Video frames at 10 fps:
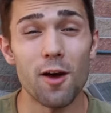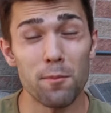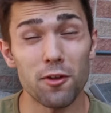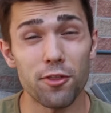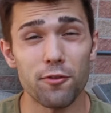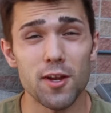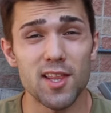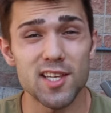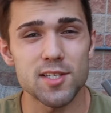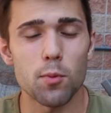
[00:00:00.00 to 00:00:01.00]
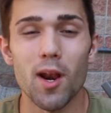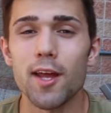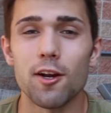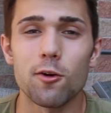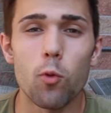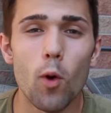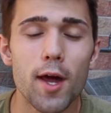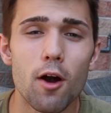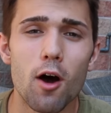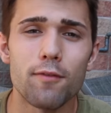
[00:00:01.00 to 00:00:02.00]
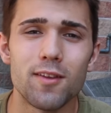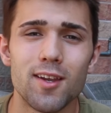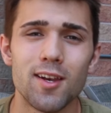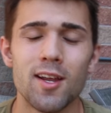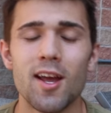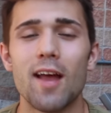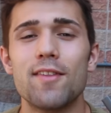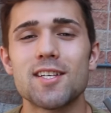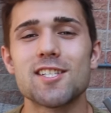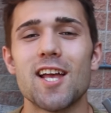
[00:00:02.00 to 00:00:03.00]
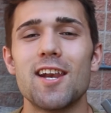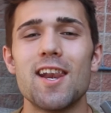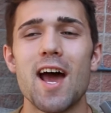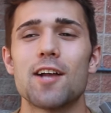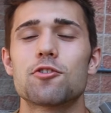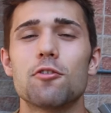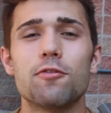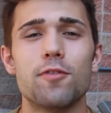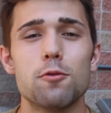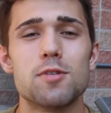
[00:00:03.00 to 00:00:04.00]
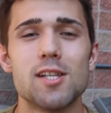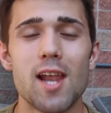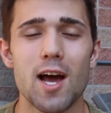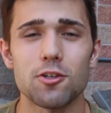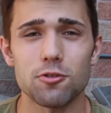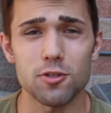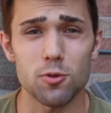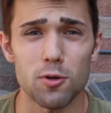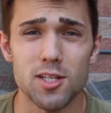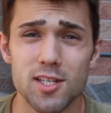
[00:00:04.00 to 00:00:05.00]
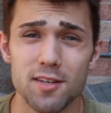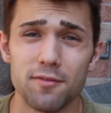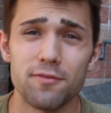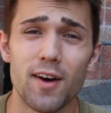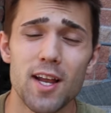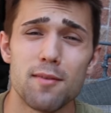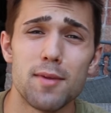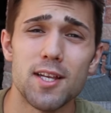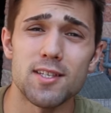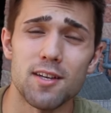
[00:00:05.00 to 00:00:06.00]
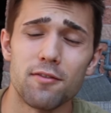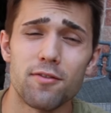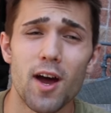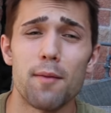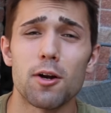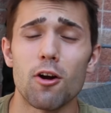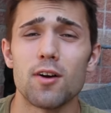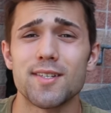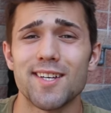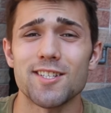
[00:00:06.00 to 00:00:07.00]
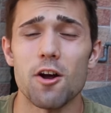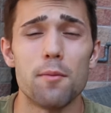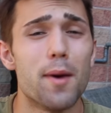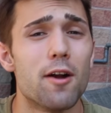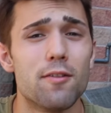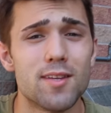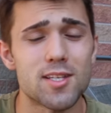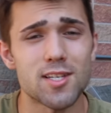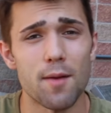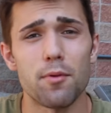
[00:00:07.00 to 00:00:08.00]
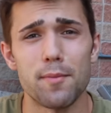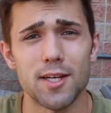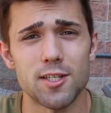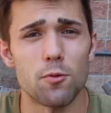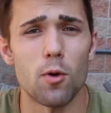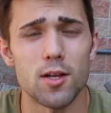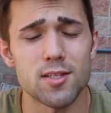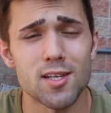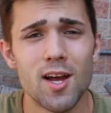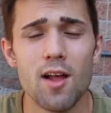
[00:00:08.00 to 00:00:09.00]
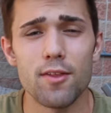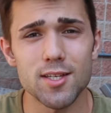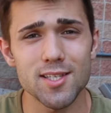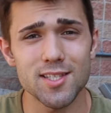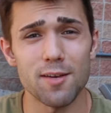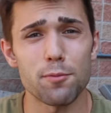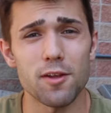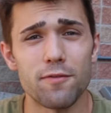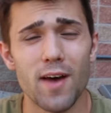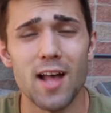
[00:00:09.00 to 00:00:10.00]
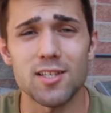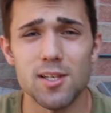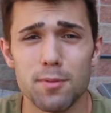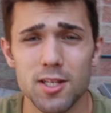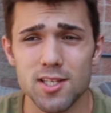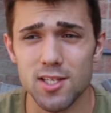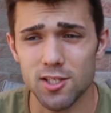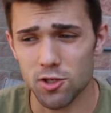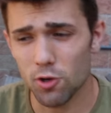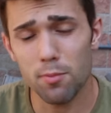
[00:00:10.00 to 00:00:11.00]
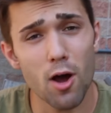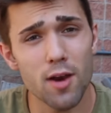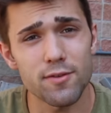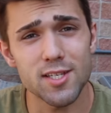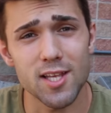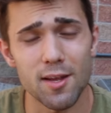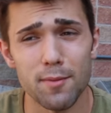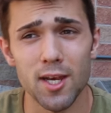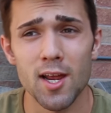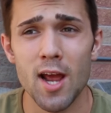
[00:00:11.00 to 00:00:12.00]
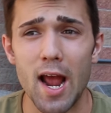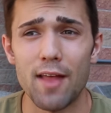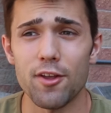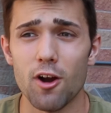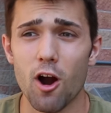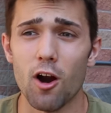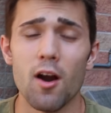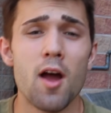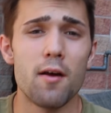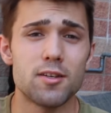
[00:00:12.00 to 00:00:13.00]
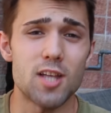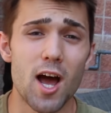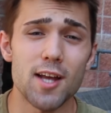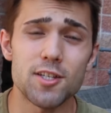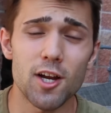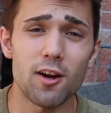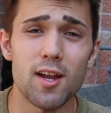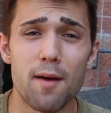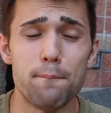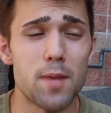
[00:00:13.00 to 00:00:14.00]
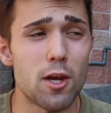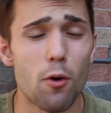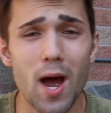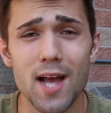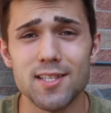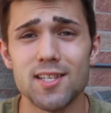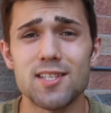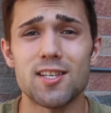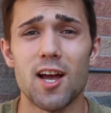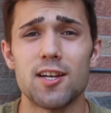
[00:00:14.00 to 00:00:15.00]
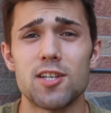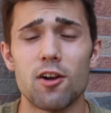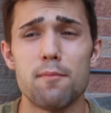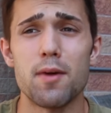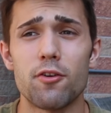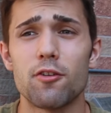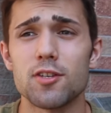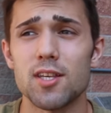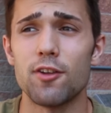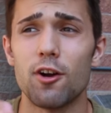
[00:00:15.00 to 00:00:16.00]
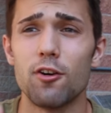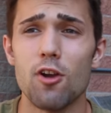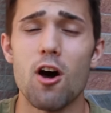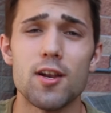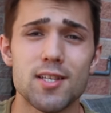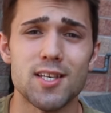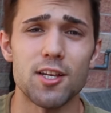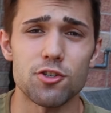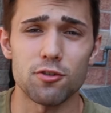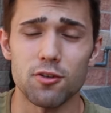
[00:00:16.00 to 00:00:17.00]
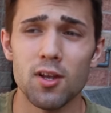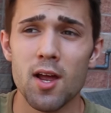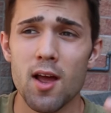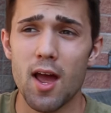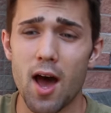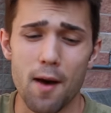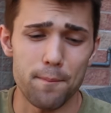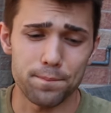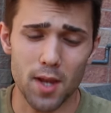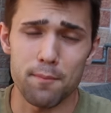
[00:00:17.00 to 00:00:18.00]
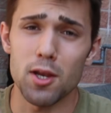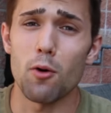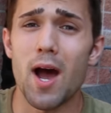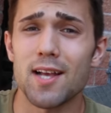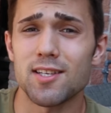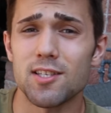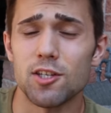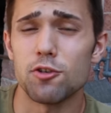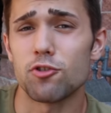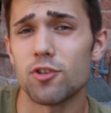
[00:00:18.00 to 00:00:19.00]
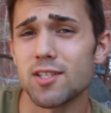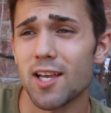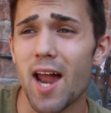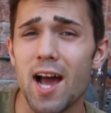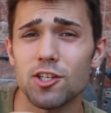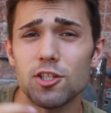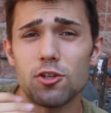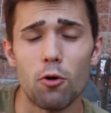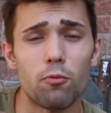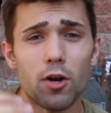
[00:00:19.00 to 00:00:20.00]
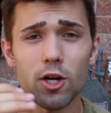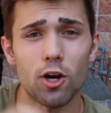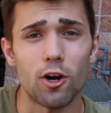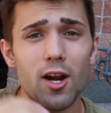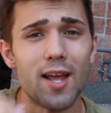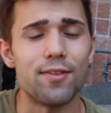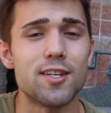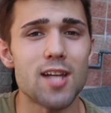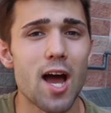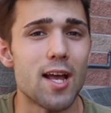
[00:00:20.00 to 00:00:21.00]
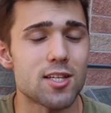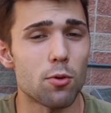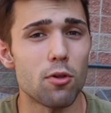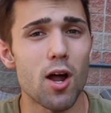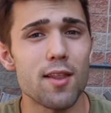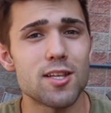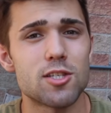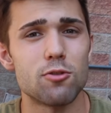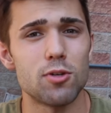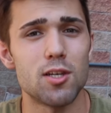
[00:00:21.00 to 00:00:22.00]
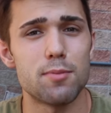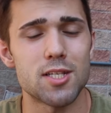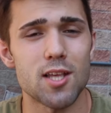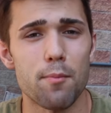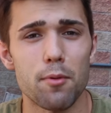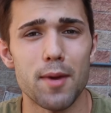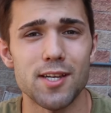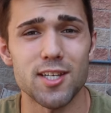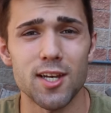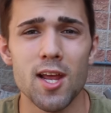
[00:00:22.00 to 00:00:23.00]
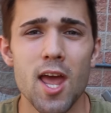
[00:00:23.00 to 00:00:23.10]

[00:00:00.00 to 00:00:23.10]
Number 3, this is one I hear quite often, and this is that natural foods and natural sources of vitamins and fiber content are better than supplemented ones. This is simply a fallacy because this is too broad of a statement, and there are dietary amino acids, dietary minerals, and there are non-essential amino acids and nutrients that actually don't occur in the diet. So a lot of these do need to be supplemented,